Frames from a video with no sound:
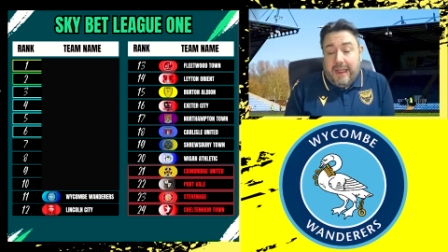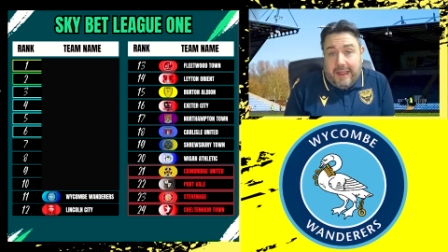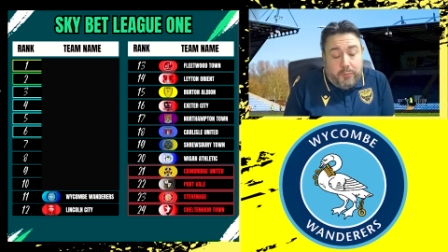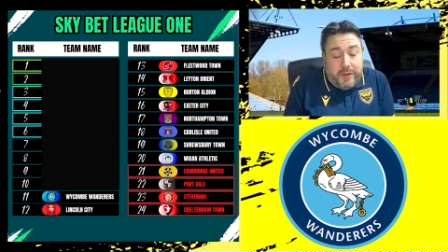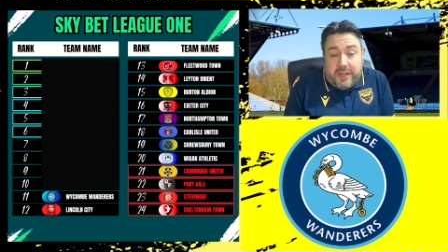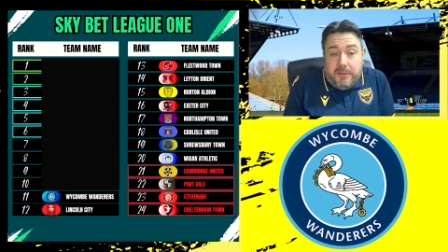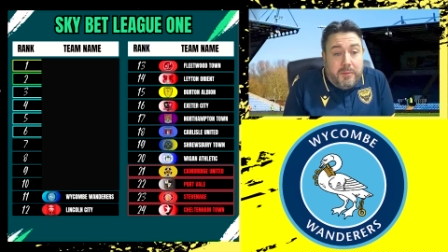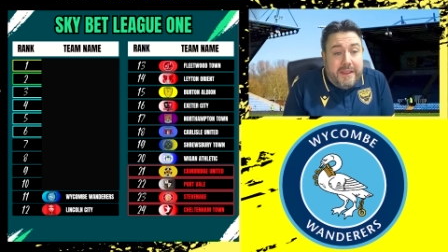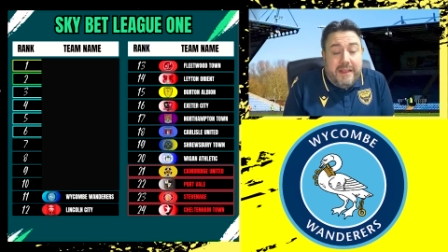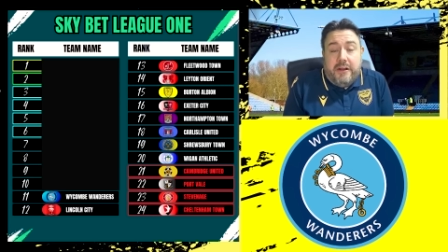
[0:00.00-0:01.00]
Wycombe
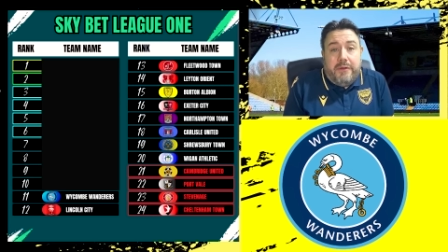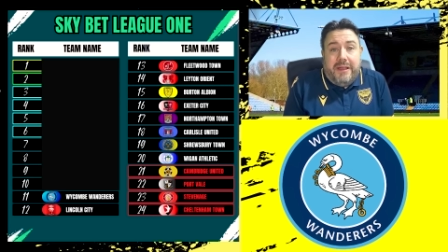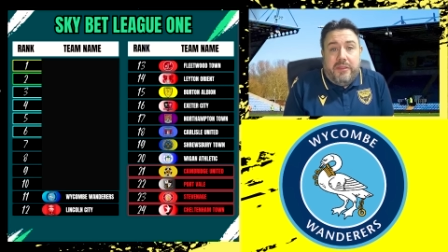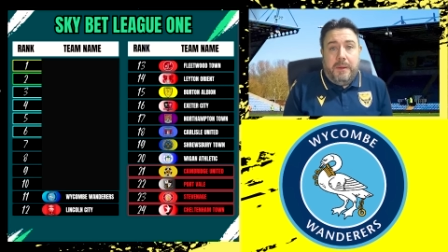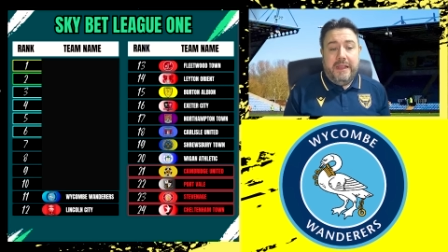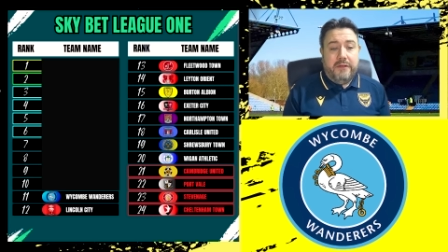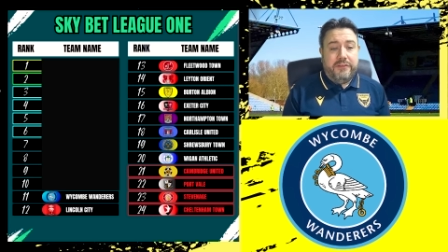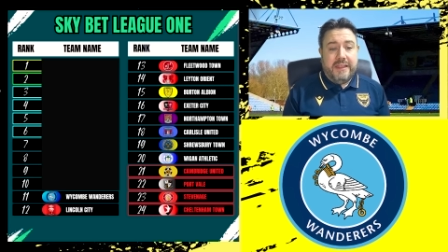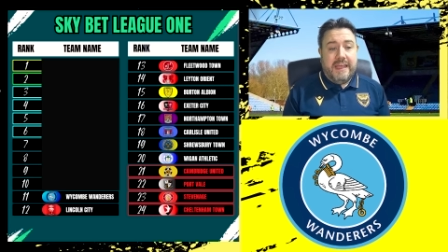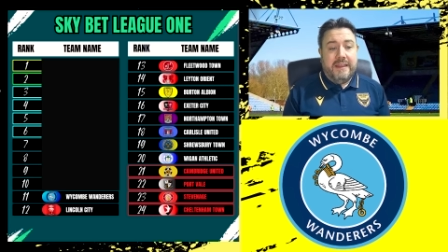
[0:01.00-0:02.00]
will be in and around the playoffs
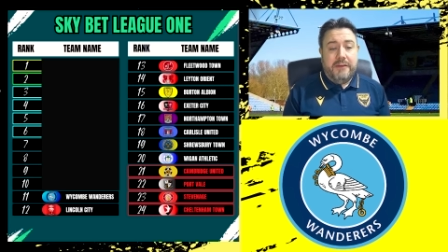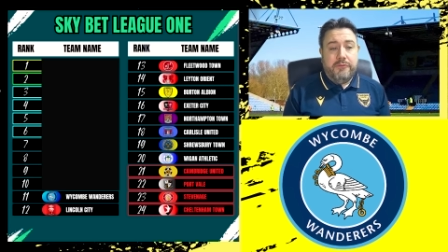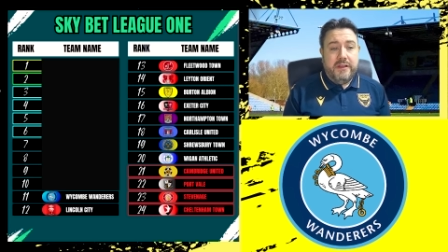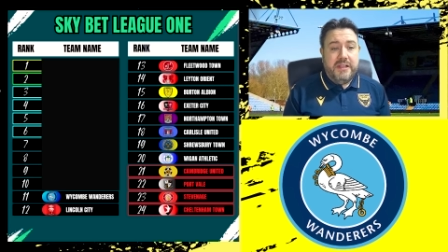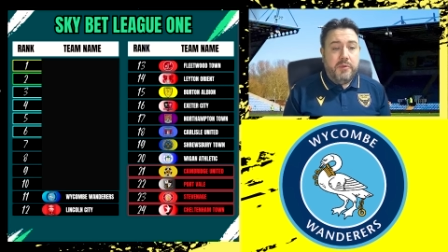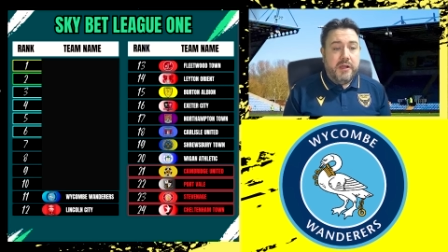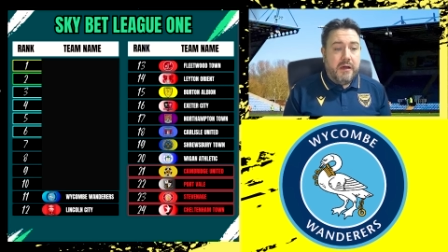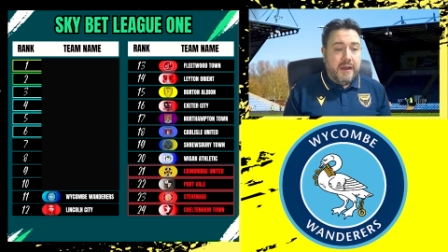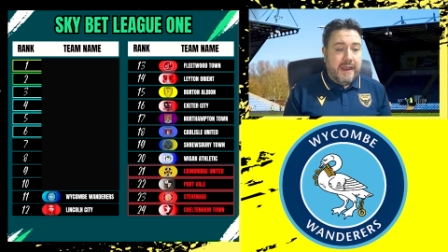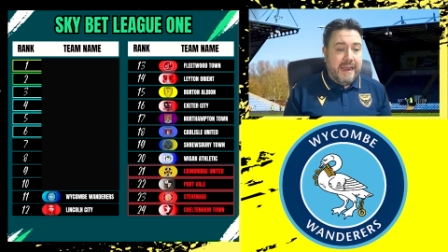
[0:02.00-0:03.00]
again. They really will.
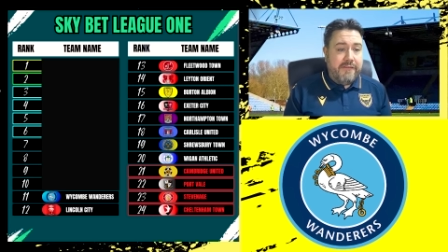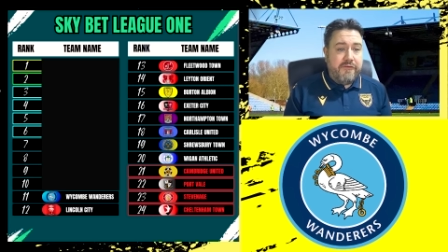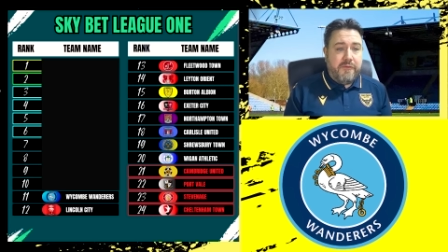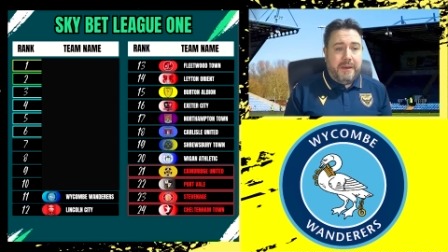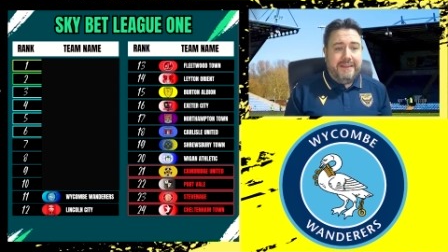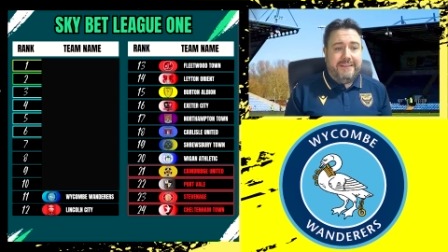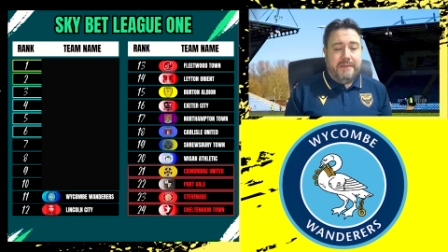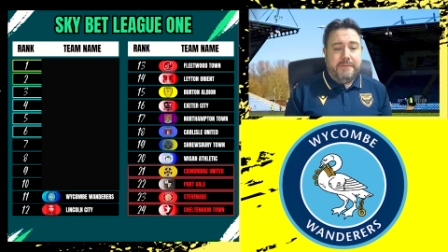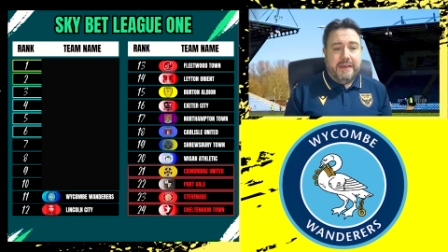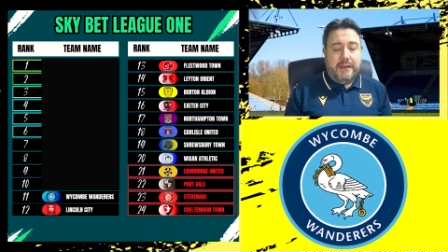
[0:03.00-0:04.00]
11th place
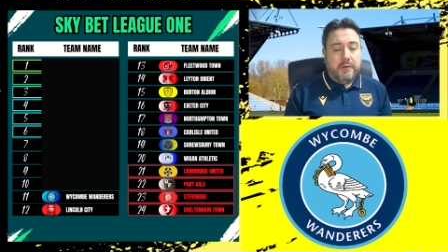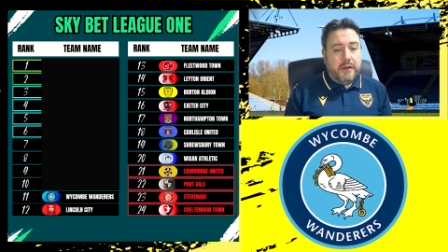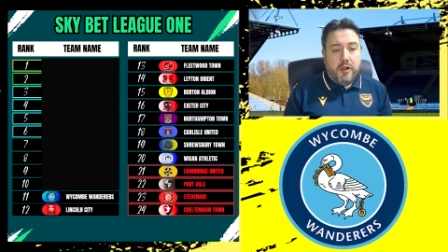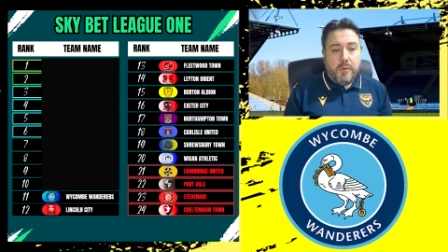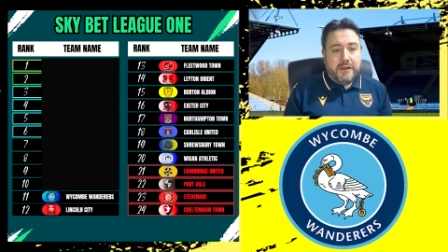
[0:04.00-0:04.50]
seems a little low.